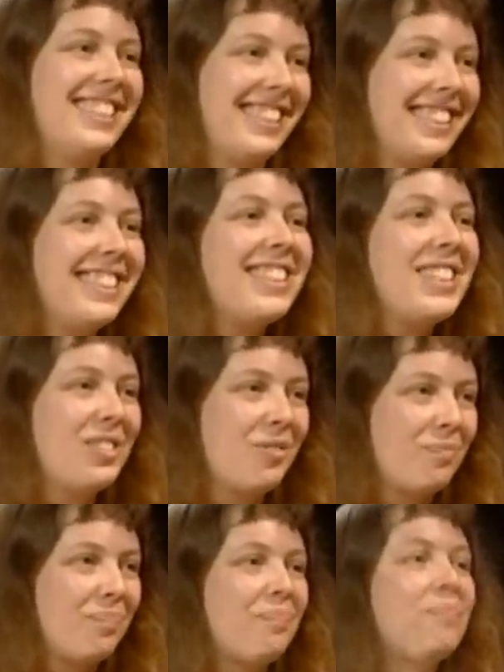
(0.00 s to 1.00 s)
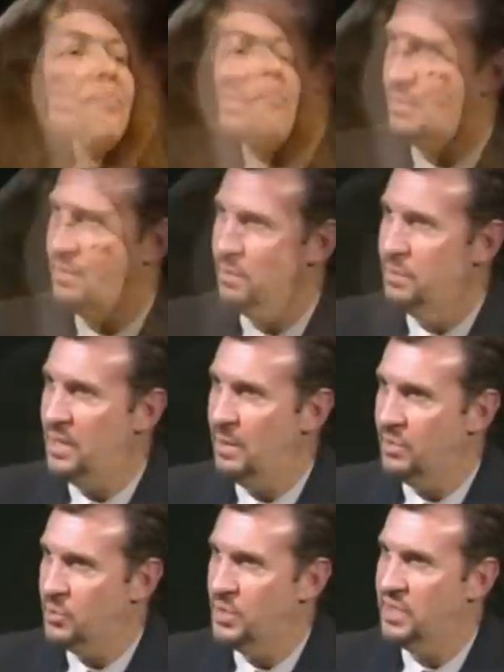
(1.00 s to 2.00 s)
And that helps people be
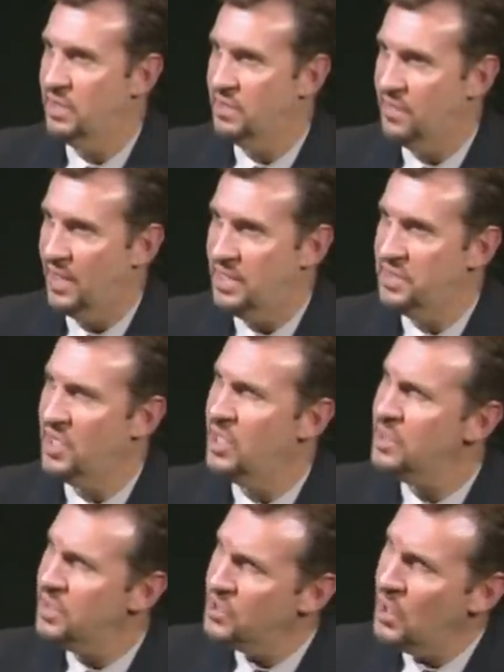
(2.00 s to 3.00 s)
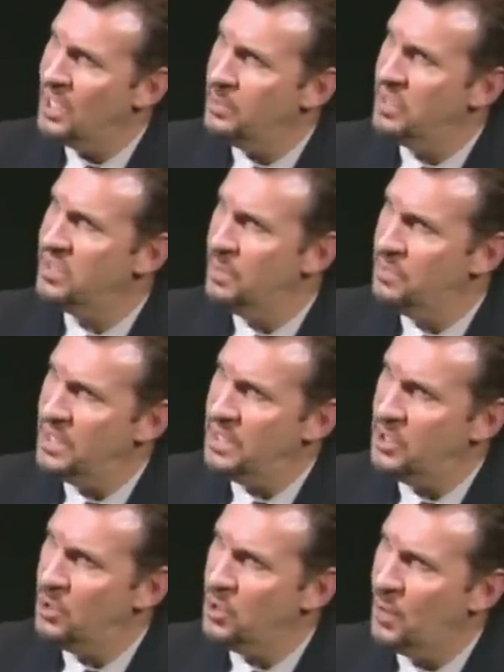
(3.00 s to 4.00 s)
able to identify it. It's hard to talk about something
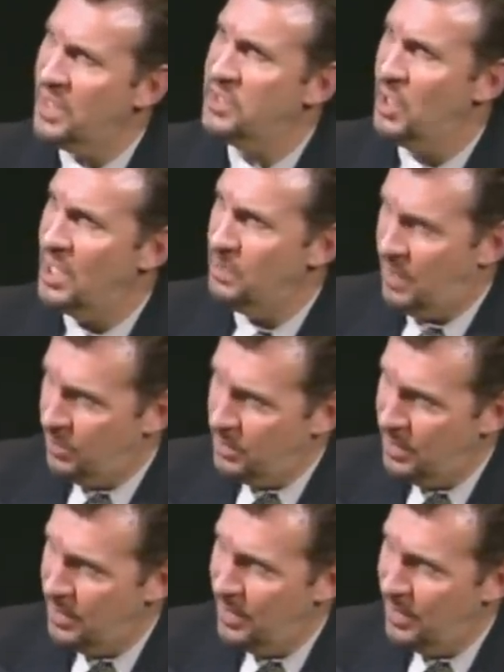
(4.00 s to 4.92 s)
you don't know how to talk about.